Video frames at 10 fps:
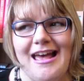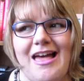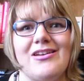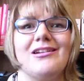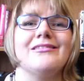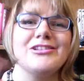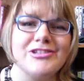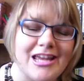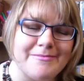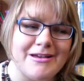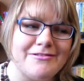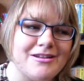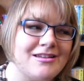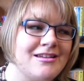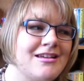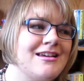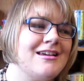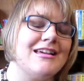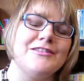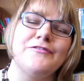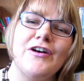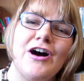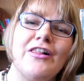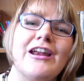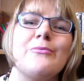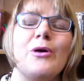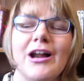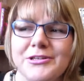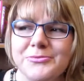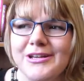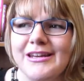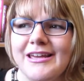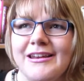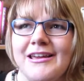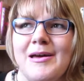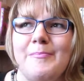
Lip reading: and then Allegiant came out in the fall, and I wanted to read it,